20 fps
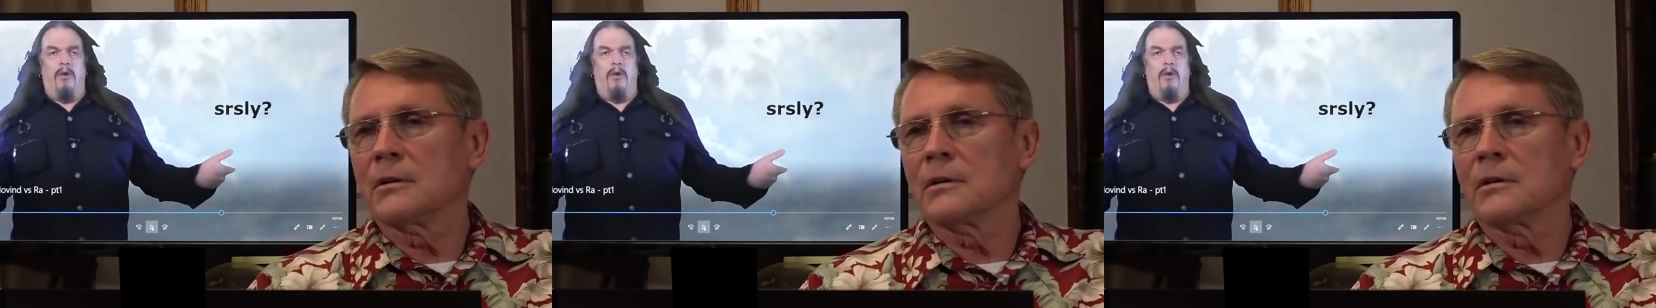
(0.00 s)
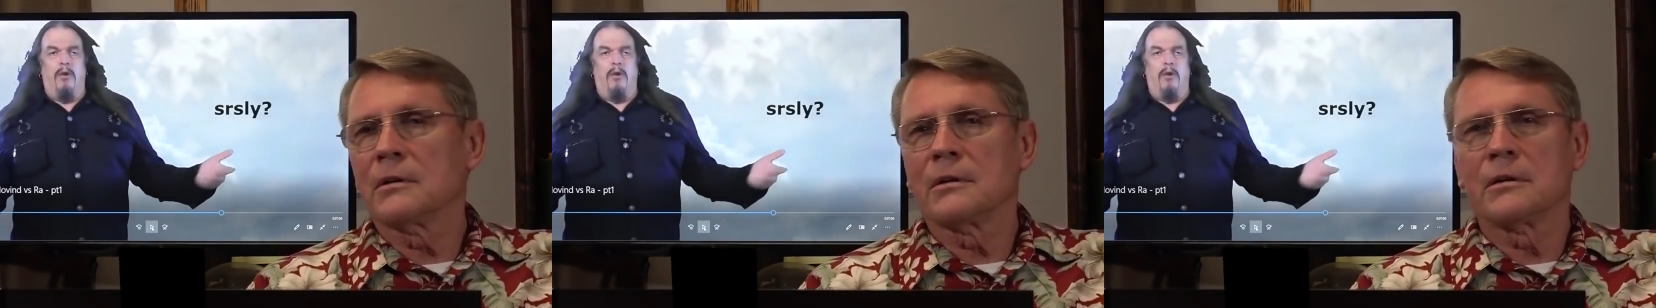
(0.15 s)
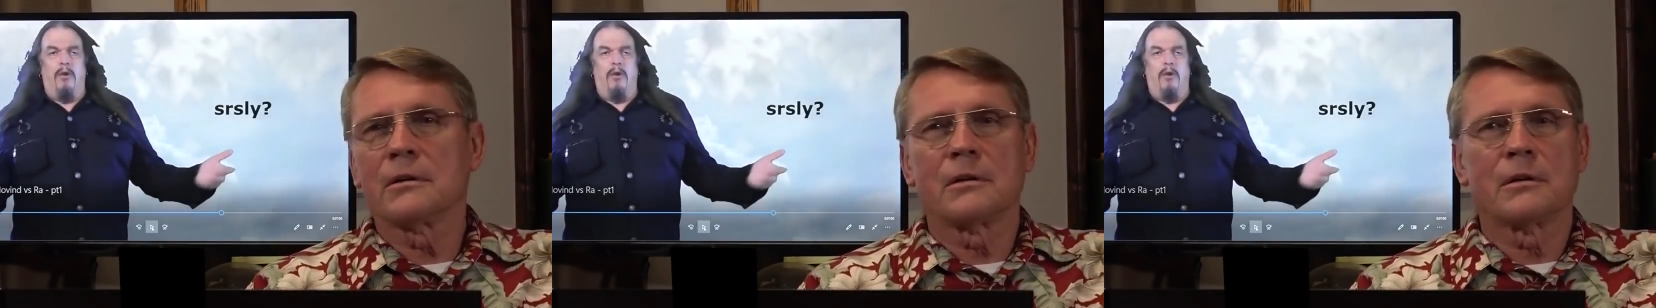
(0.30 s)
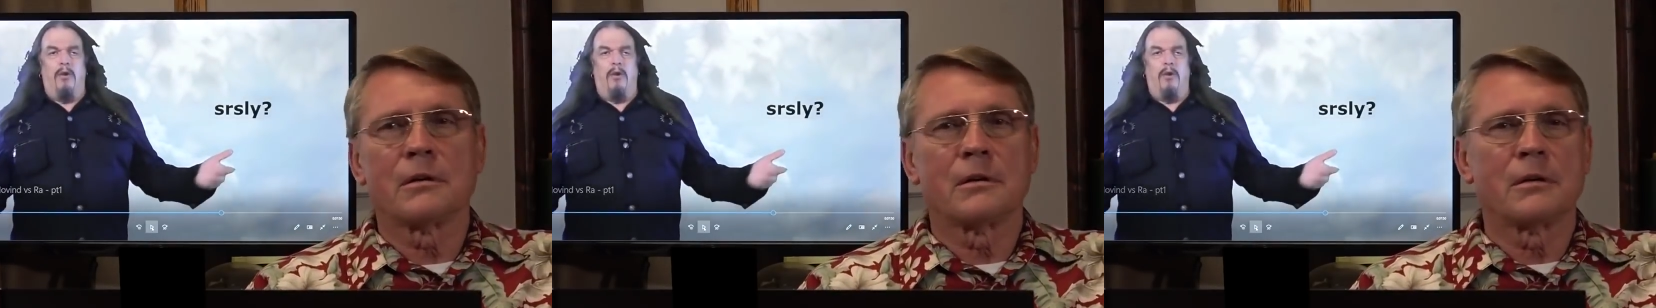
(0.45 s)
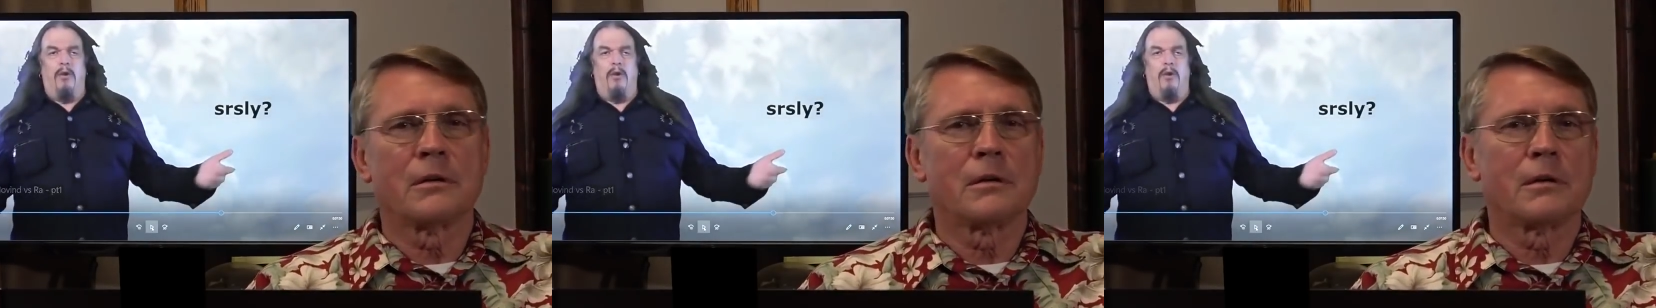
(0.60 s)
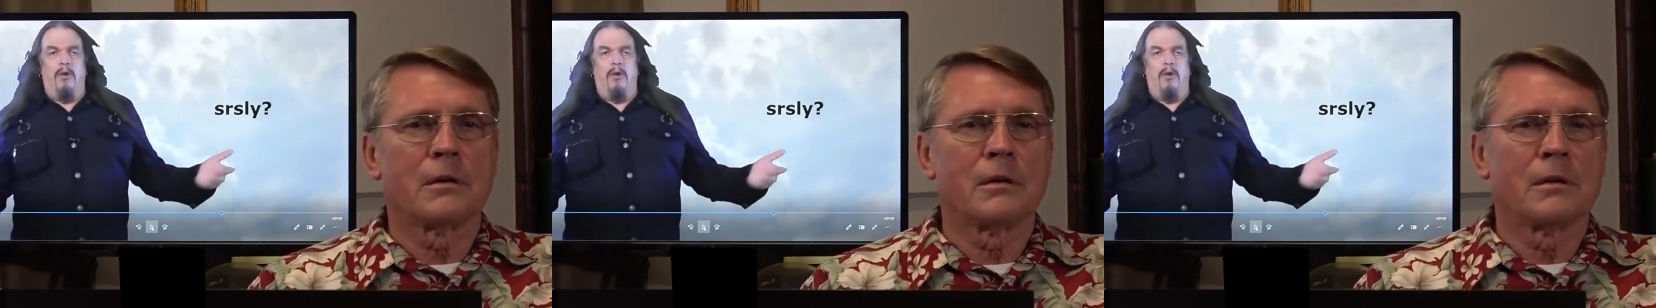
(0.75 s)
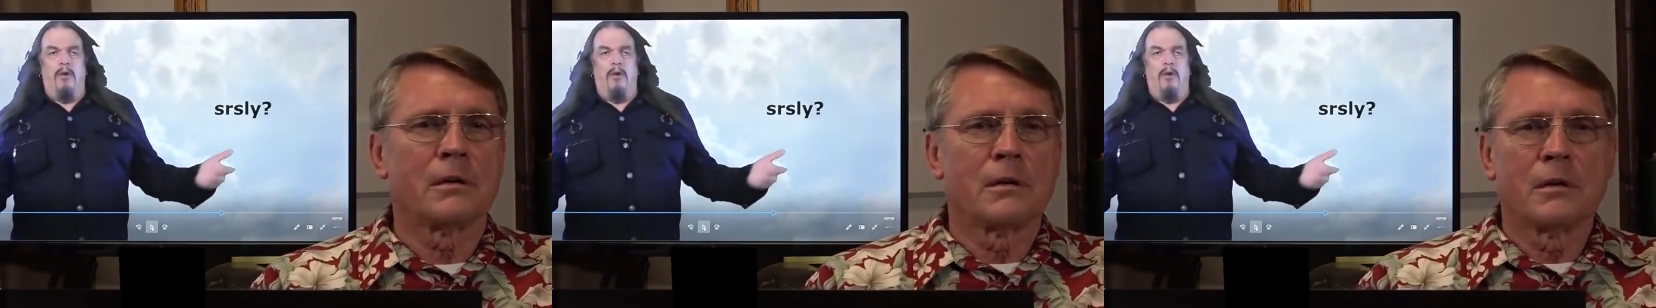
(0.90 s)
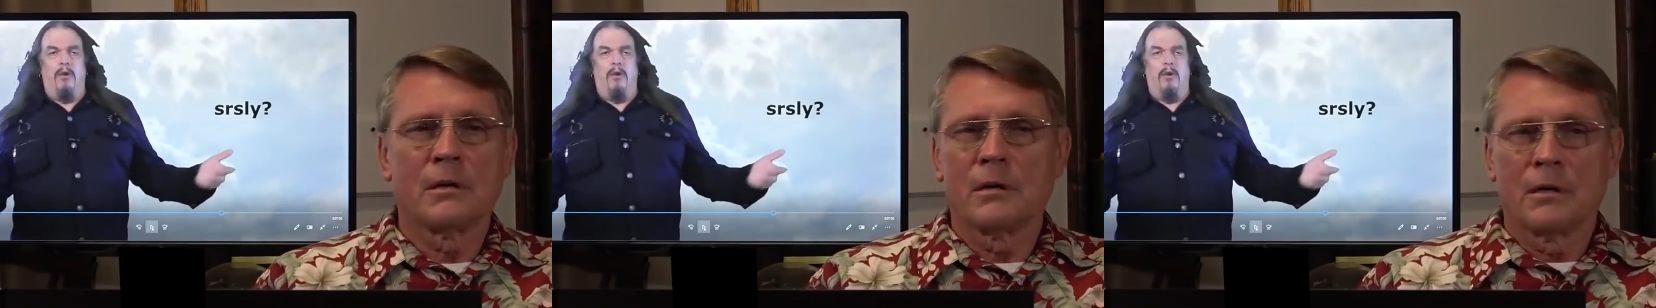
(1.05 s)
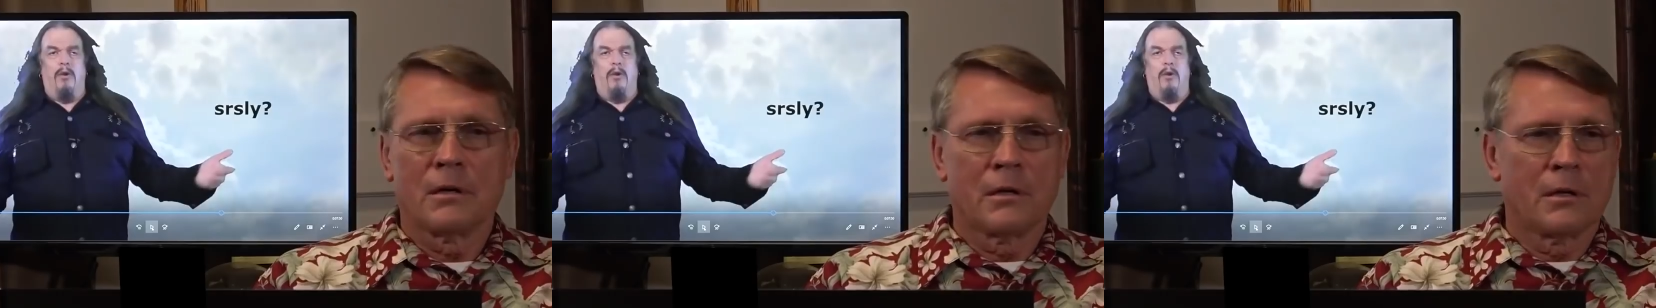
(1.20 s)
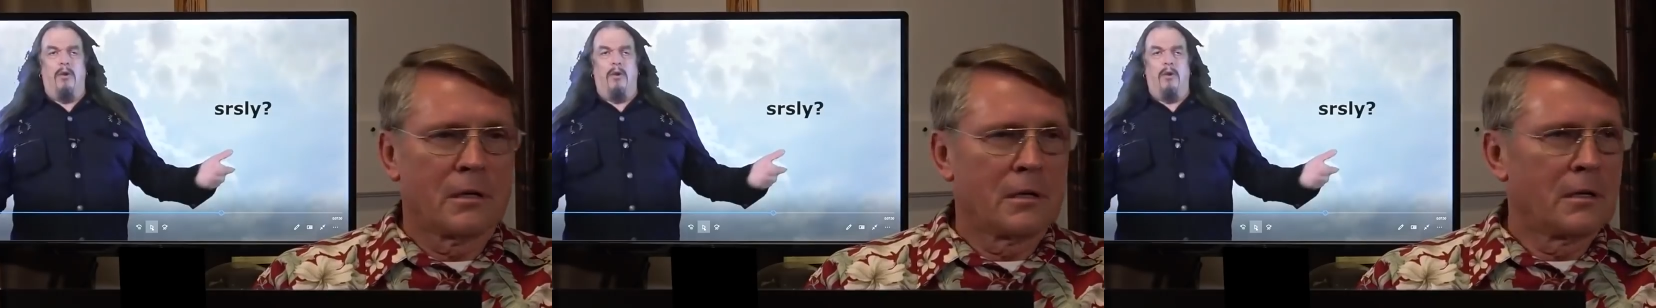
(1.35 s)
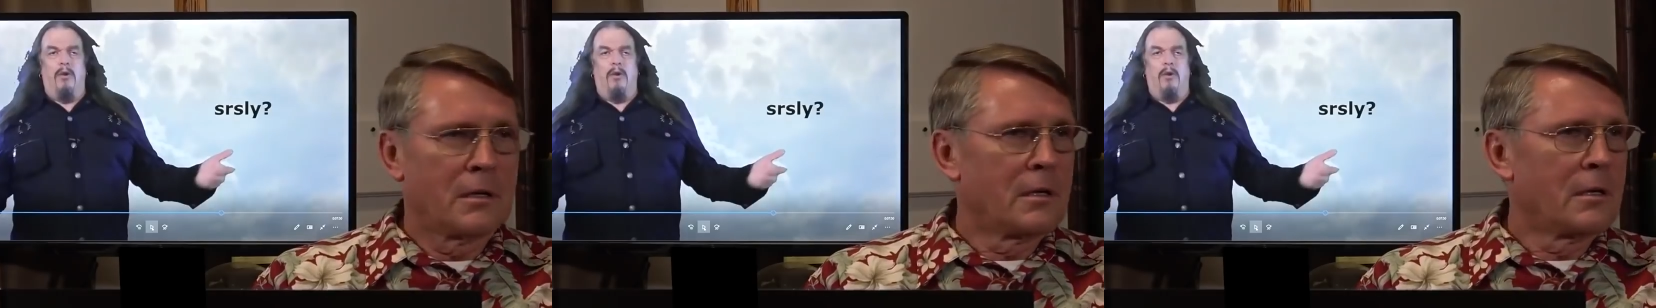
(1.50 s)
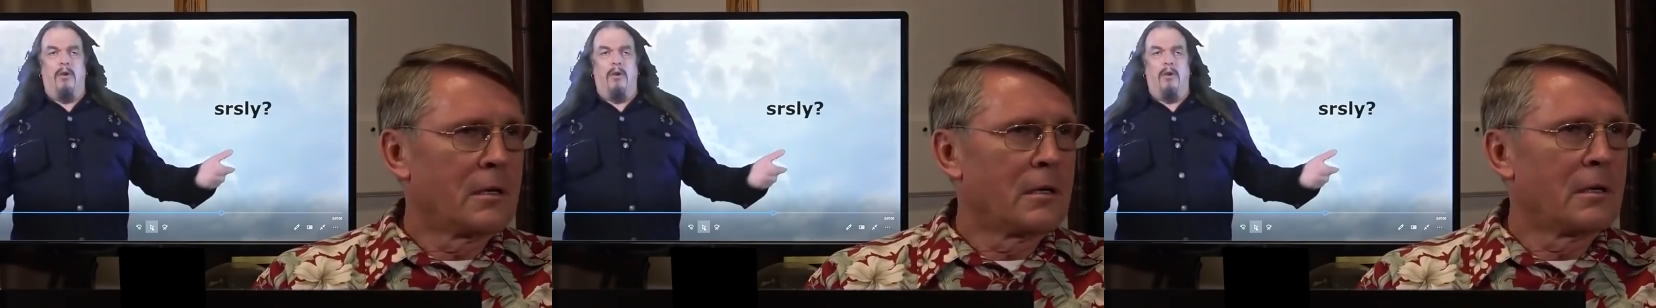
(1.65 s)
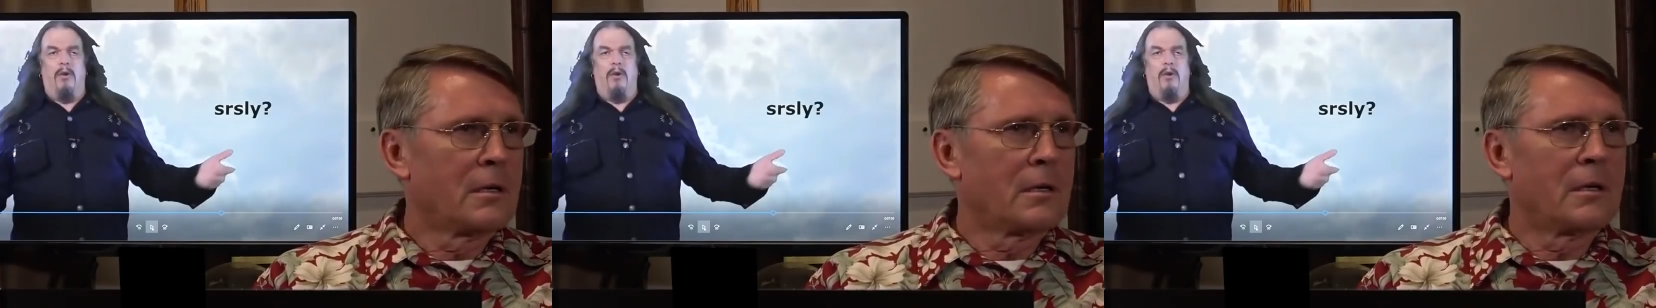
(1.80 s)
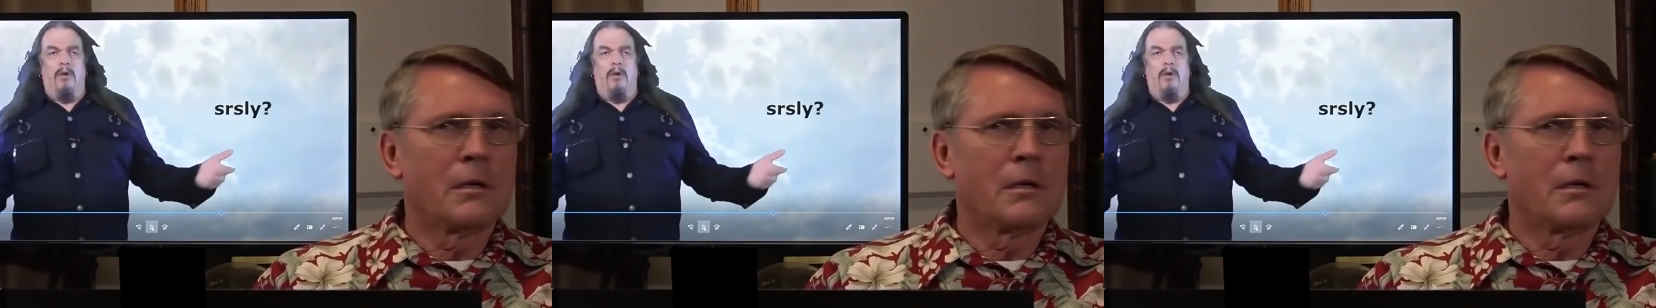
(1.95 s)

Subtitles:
[no speech]